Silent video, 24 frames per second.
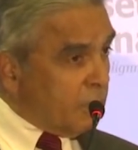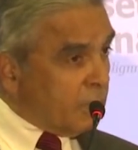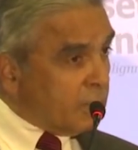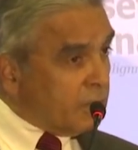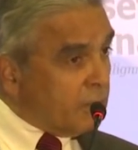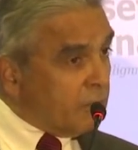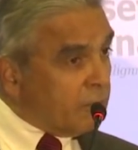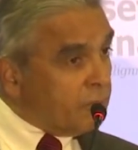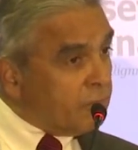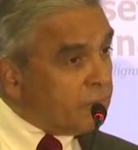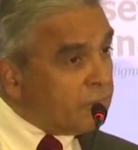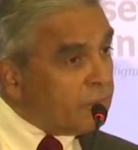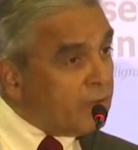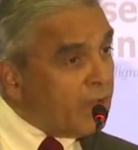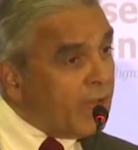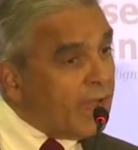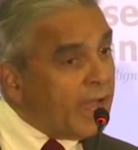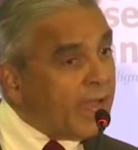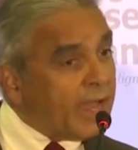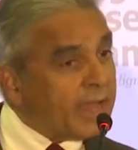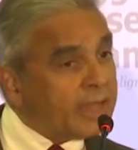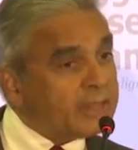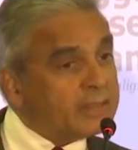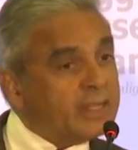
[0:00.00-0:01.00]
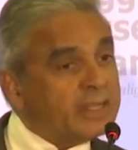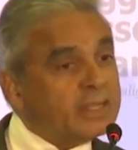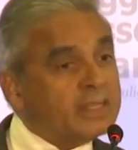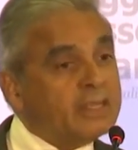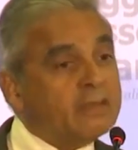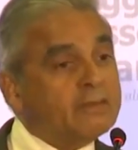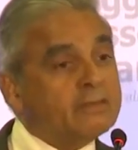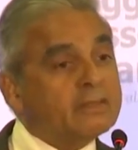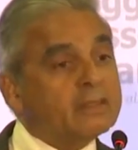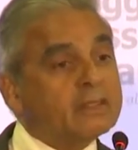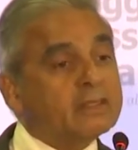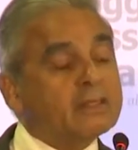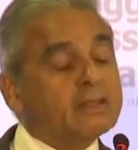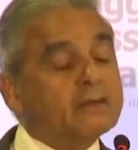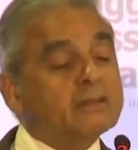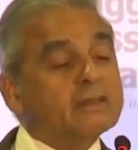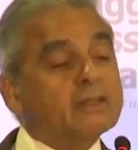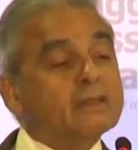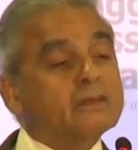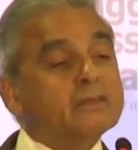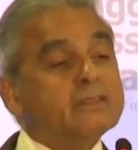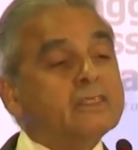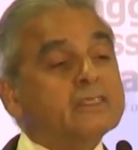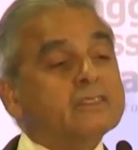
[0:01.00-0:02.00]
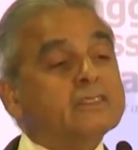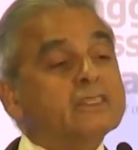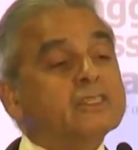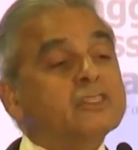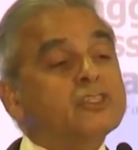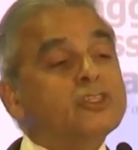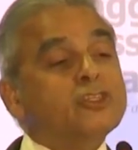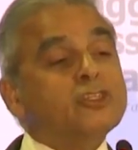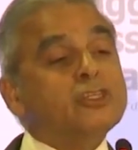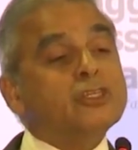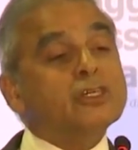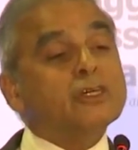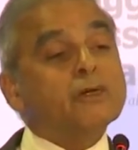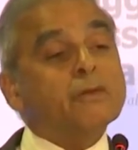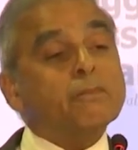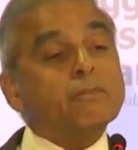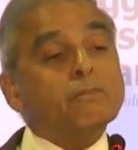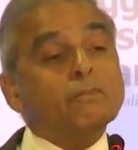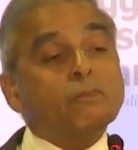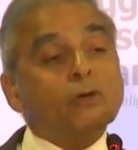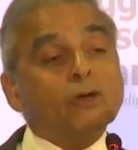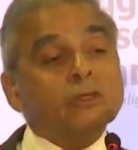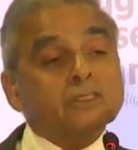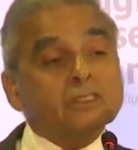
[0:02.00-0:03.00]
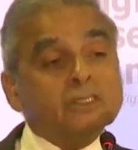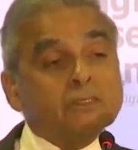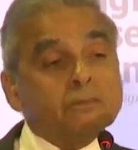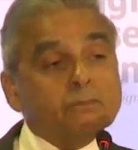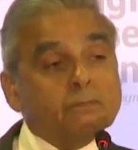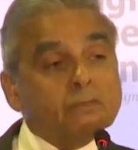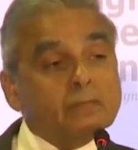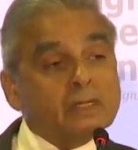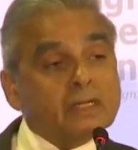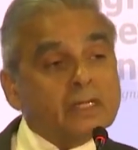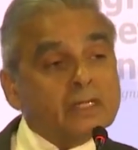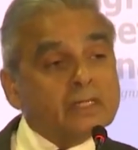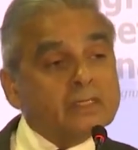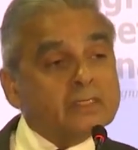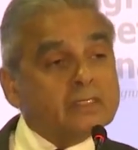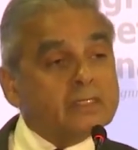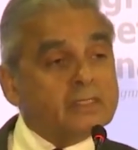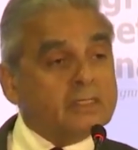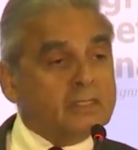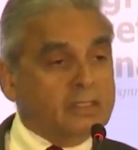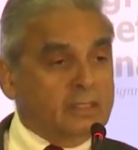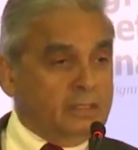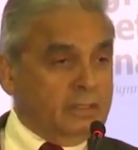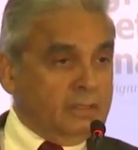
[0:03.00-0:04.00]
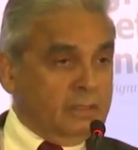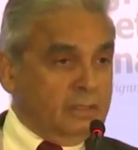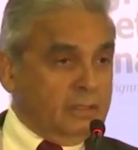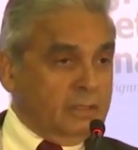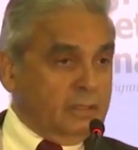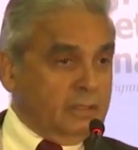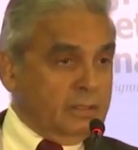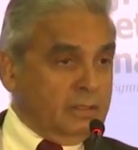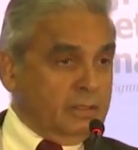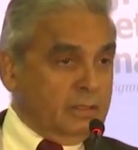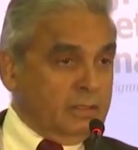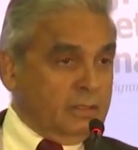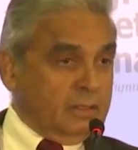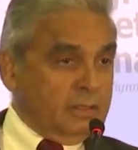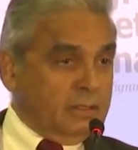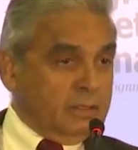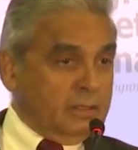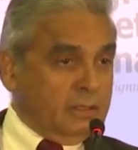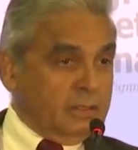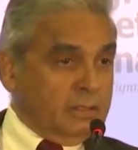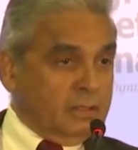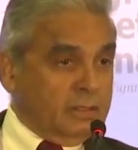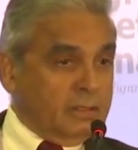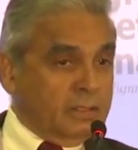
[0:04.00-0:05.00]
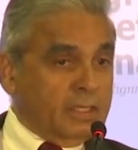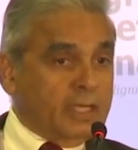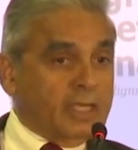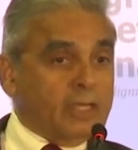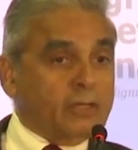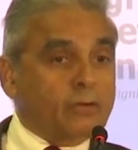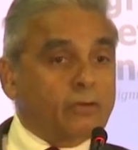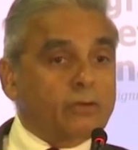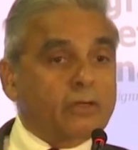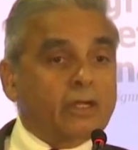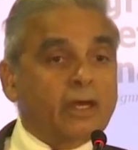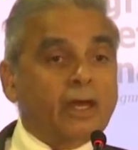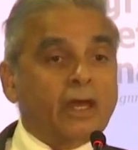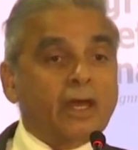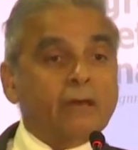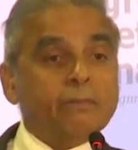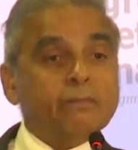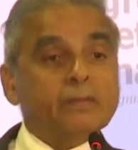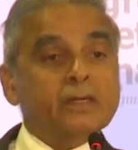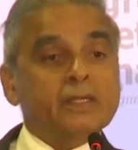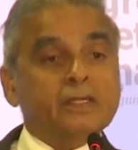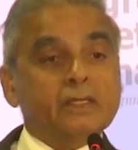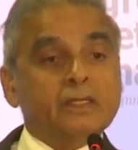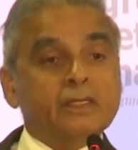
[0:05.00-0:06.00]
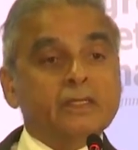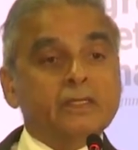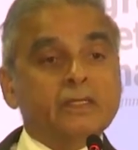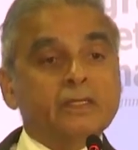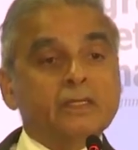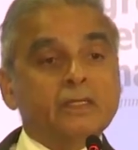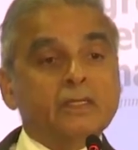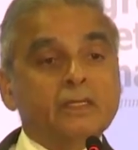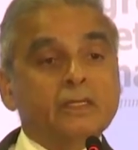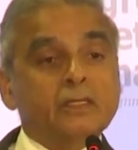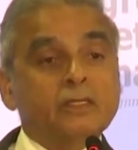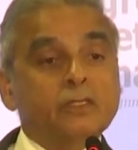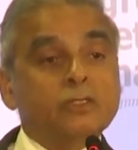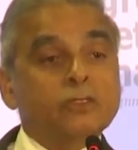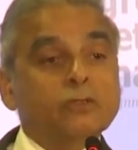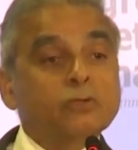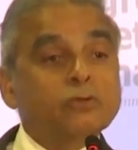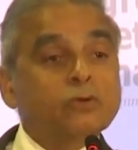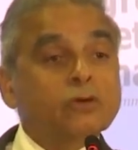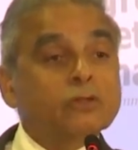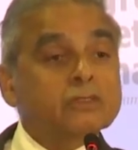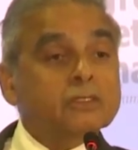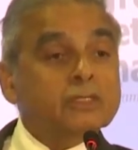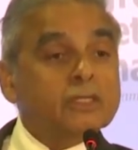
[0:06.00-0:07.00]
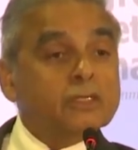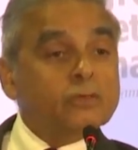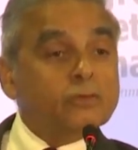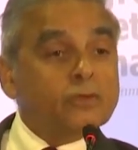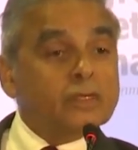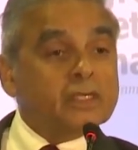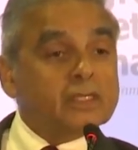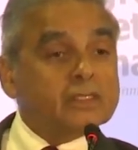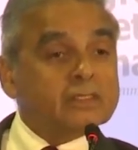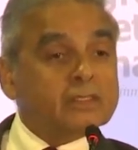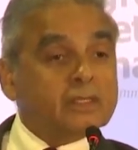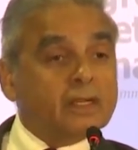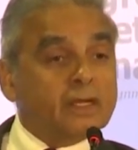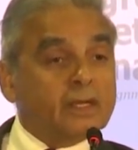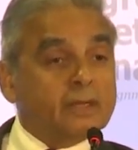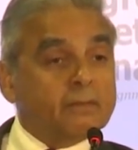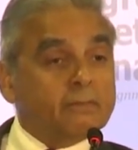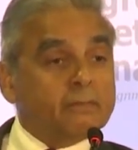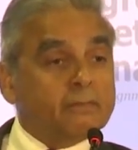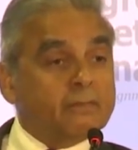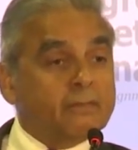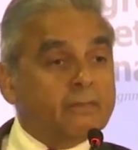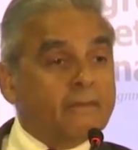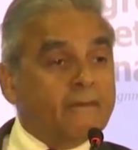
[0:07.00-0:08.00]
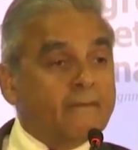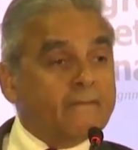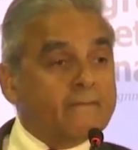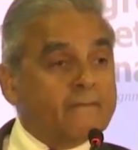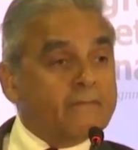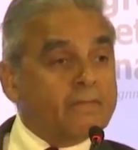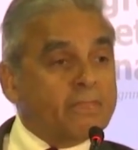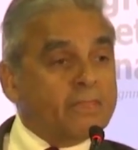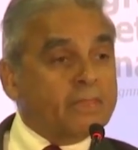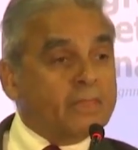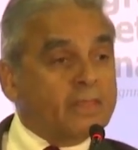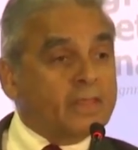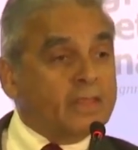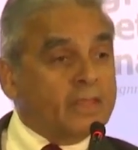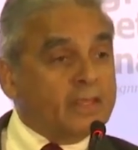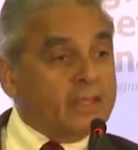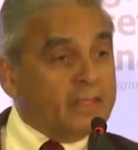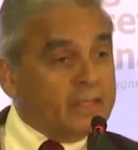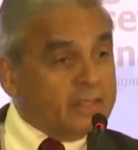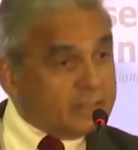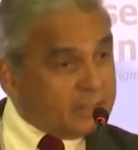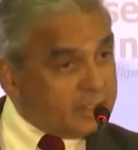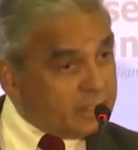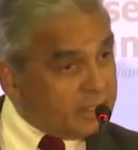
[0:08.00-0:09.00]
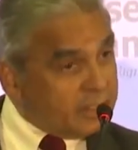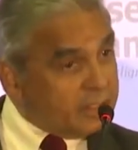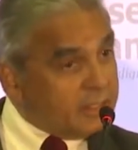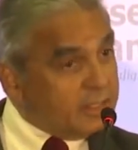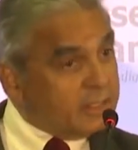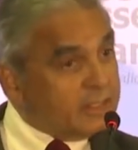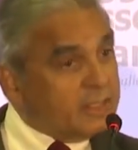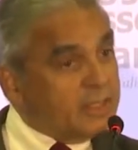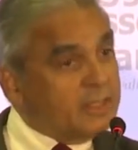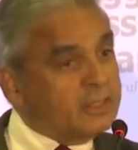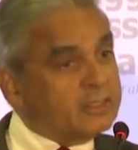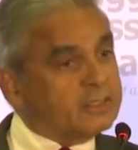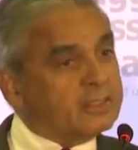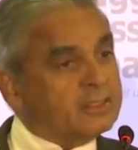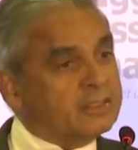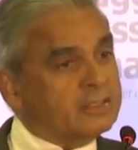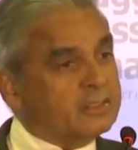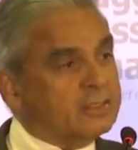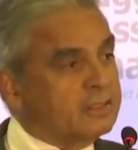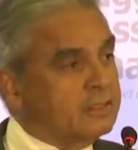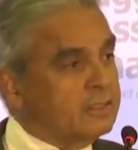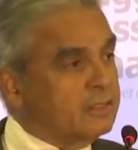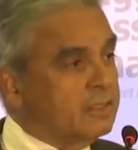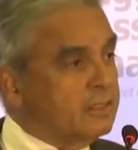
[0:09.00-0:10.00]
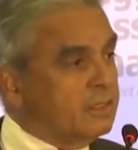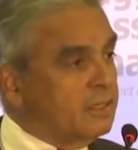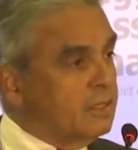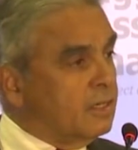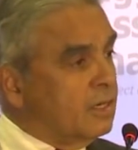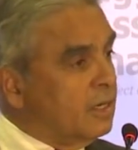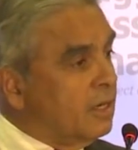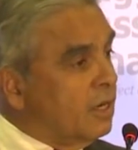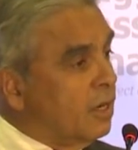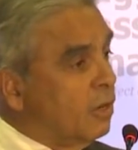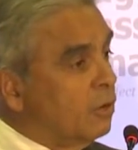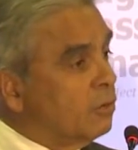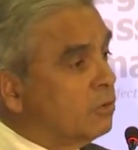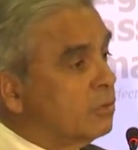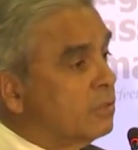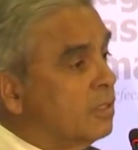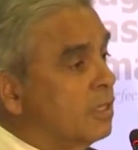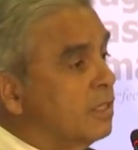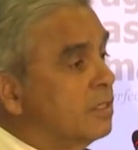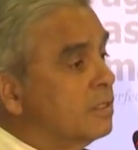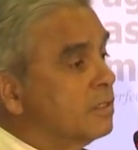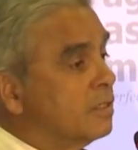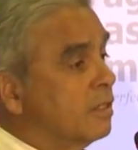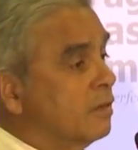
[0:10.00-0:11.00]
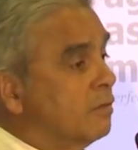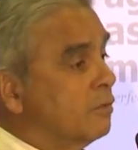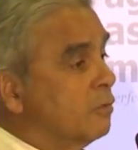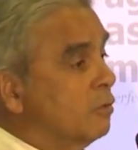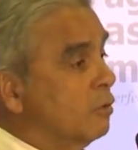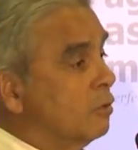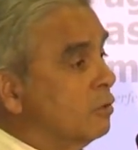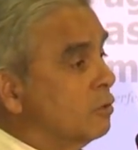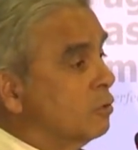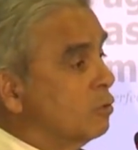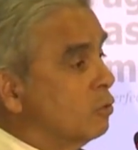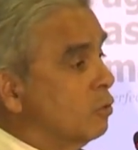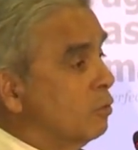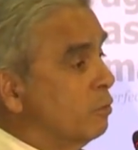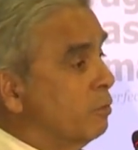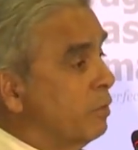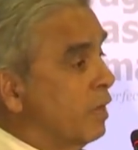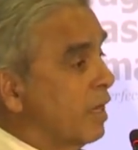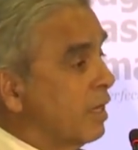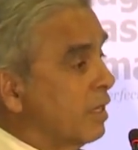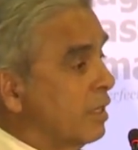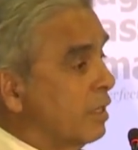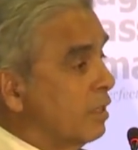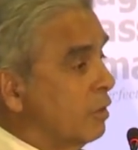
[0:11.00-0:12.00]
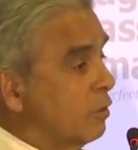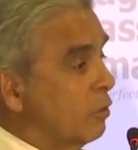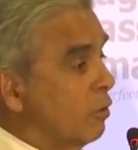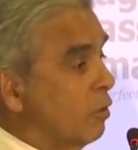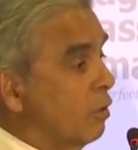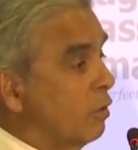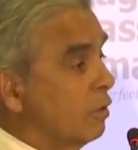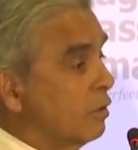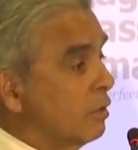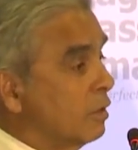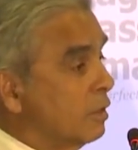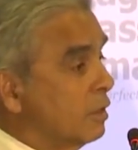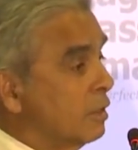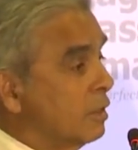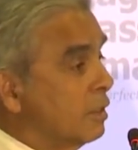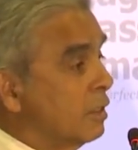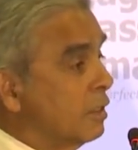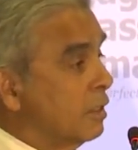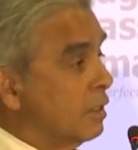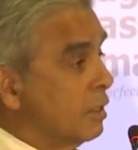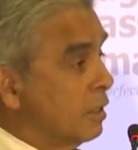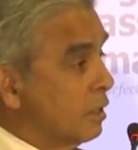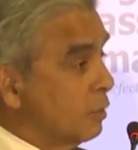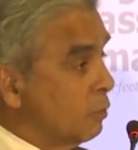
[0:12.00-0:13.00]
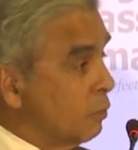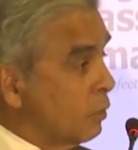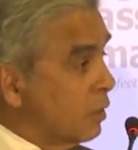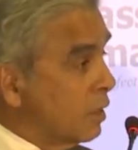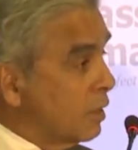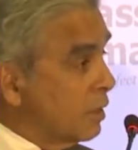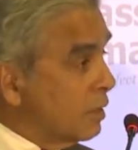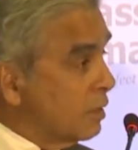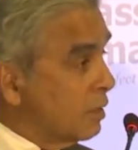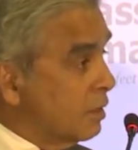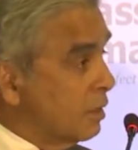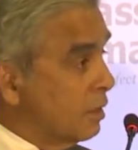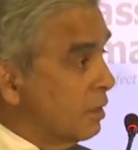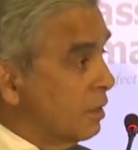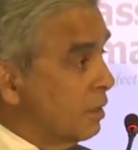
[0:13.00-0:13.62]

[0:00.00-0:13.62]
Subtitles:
But the fact that just the sheer possibility that it could happen in 2 or 3 weeks' time is an indication how things have gone so badly wrong in the world.